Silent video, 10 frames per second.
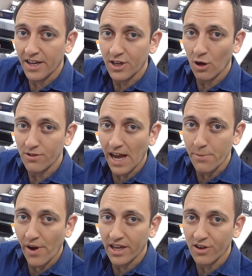had a cold
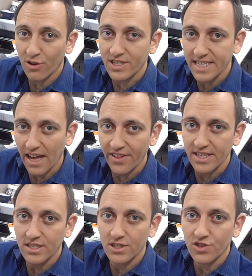outbreak across
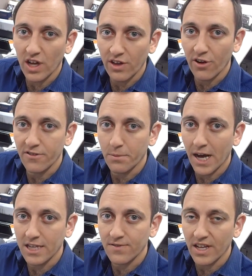southeastern Australia over the
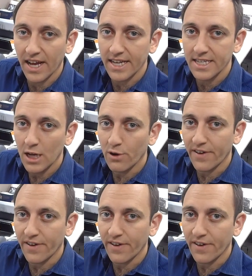past few days.